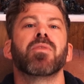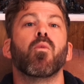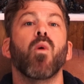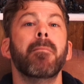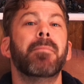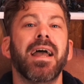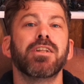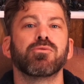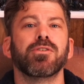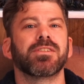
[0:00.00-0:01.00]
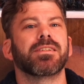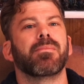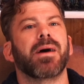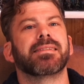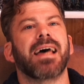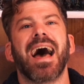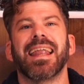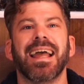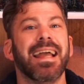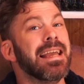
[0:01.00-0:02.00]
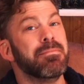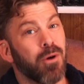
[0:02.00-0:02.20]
One Page Rules is about to add a heap